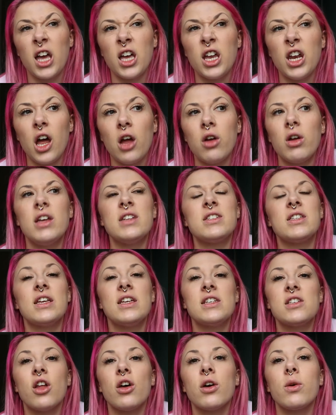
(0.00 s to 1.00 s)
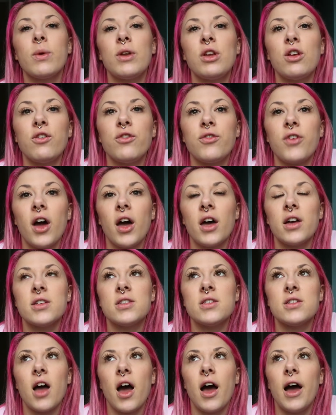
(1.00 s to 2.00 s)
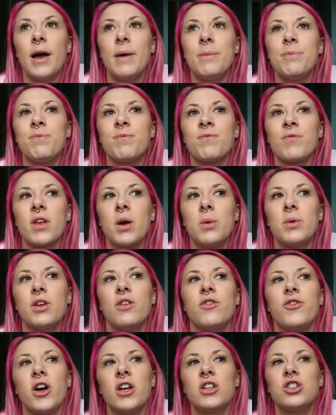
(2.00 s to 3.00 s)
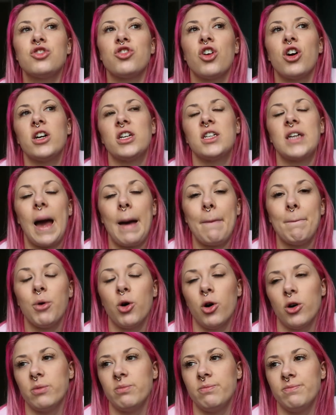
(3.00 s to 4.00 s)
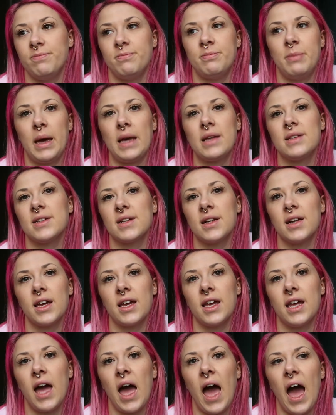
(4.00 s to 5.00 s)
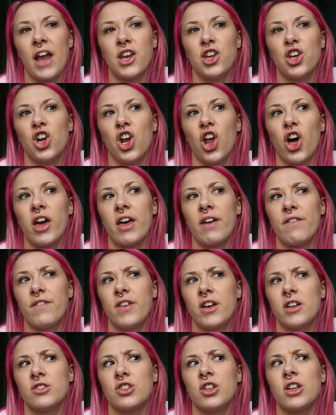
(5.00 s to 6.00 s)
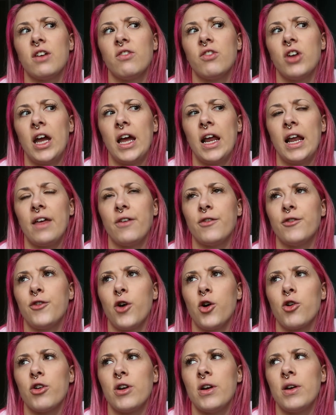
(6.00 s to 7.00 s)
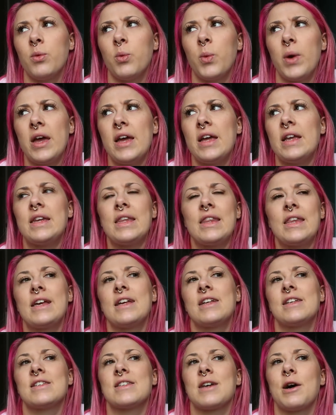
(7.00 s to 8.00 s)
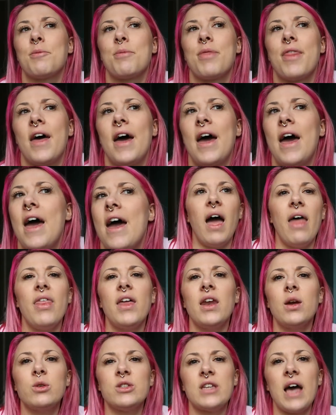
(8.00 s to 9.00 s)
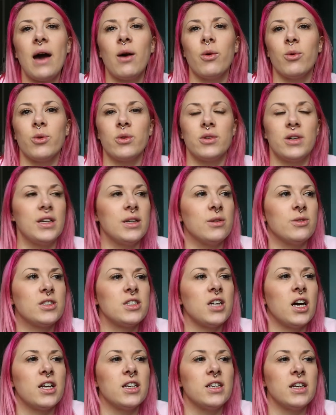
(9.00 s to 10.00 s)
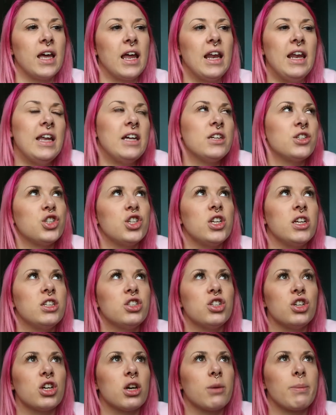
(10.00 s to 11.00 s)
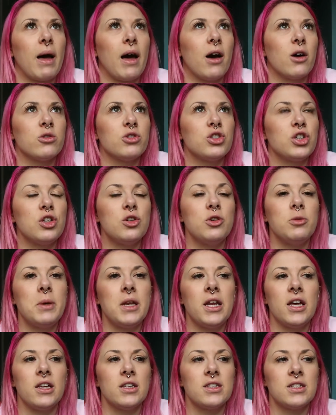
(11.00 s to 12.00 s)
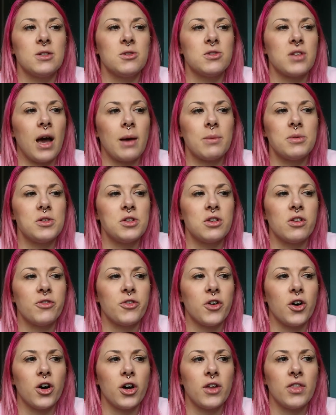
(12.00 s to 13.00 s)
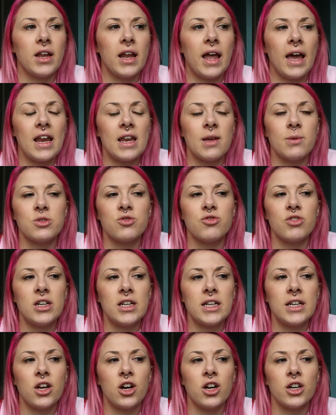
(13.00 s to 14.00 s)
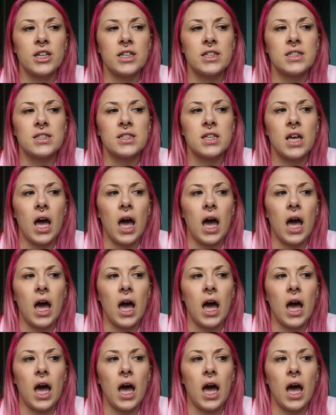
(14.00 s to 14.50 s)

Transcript: You know, it's, it's like when you first, um, when you first try a tampon, basically, and you're like, feels like really foreign, weird things up there. And then it was out and it was done. It literally took about two minutes and it was absolutely fine. The lady was really nice.